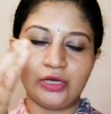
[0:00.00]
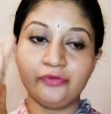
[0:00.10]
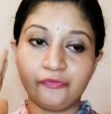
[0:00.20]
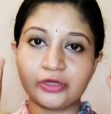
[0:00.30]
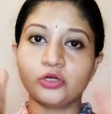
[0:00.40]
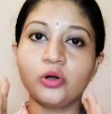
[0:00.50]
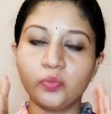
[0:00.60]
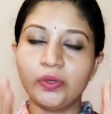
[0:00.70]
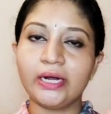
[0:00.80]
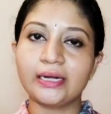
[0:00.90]
if at
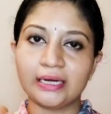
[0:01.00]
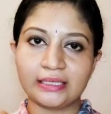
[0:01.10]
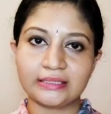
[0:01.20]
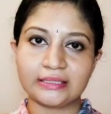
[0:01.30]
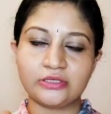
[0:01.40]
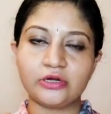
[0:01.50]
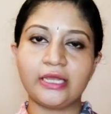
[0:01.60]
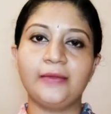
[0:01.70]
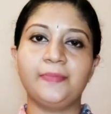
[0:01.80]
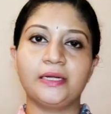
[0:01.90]
all we are
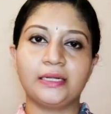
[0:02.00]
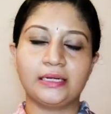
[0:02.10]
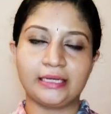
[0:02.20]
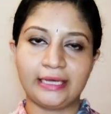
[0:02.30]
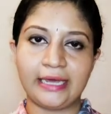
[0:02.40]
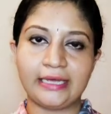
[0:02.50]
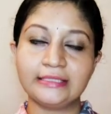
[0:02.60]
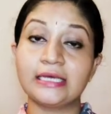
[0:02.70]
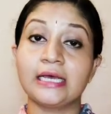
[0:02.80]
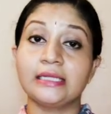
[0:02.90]
considering a particular
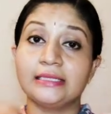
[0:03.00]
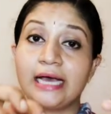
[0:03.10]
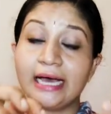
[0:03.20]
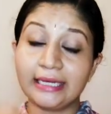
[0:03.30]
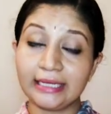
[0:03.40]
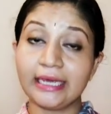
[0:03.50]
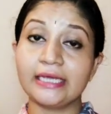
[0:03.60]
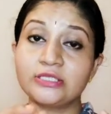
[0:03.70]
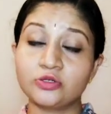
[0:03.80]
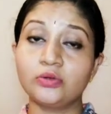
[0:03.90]
case, that
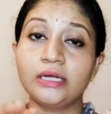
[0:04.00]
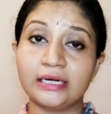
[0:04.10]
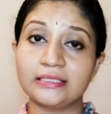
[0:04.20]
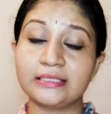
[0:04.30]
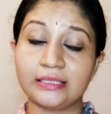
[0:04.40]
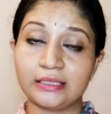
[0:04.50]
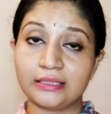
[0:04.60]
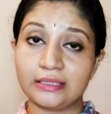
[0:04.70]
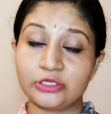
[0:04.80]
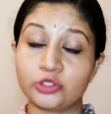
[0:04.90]
case
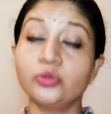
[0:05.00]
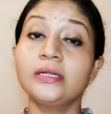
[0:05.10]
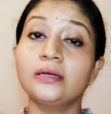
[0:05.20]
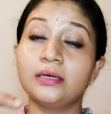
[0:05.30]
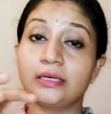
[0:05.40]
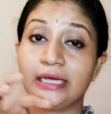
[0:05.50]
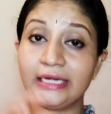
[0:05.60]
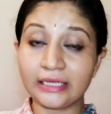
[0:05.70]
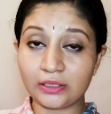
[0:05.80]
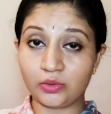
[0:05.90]
should
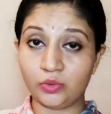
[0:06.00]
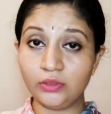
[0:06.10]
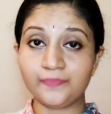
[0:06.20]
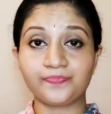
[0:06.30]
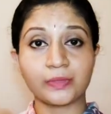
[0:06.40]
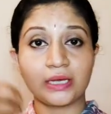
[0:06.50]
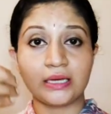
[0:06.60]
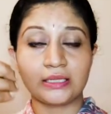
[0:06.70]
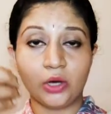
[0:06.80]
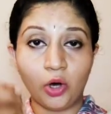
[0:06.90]
include
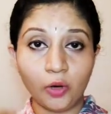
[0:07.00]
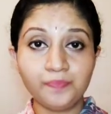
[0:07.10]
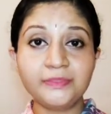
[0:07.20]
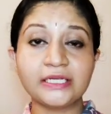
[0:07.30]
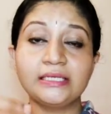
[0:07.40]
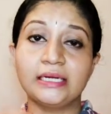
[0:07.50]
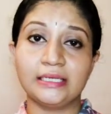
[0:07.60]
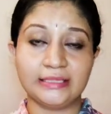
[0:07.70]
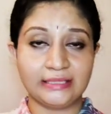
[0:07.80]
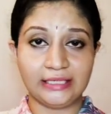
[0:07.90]
the object
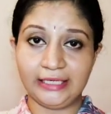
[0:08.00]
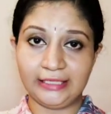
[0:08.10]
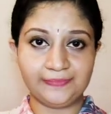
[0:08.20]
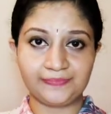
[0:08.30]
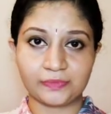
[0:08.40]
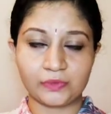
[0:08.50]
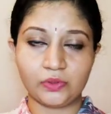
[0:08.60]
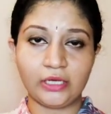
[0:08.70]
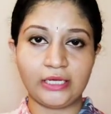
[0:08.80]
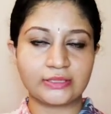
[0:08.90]
under study.
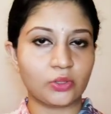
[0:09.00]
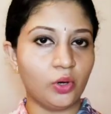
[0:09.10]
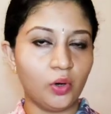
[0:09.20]
Okay, so